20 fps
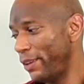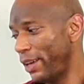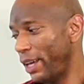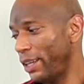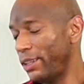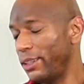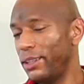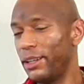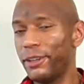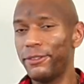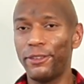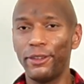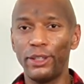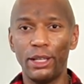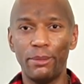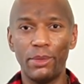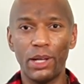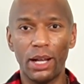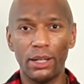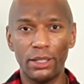a look for
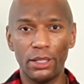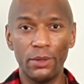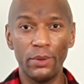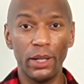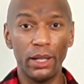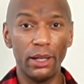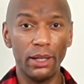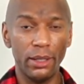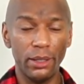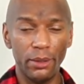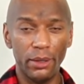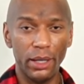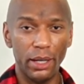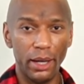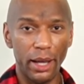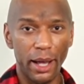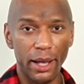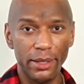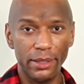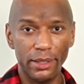them not to include it
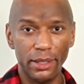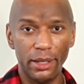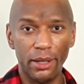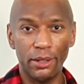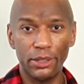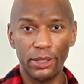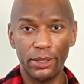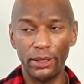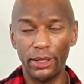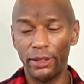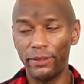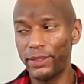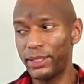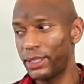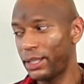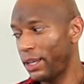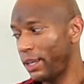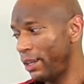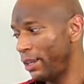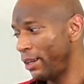as an alternative
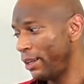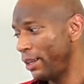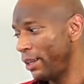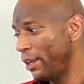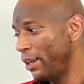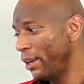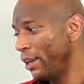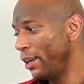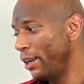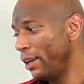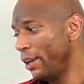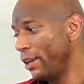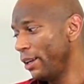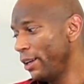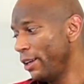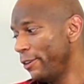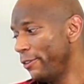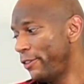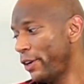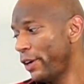skin.
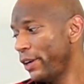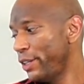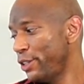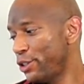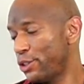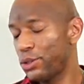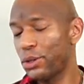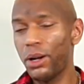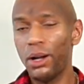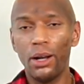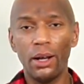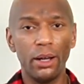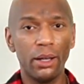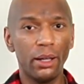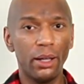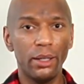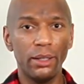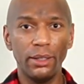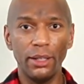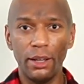Very
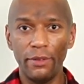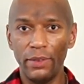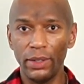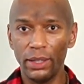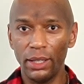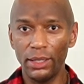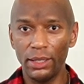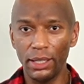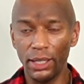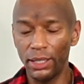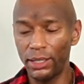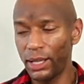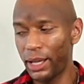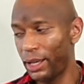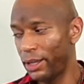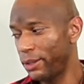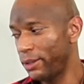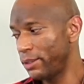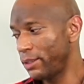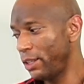strong, loving the
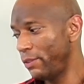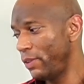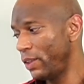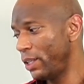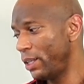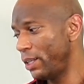details, loving the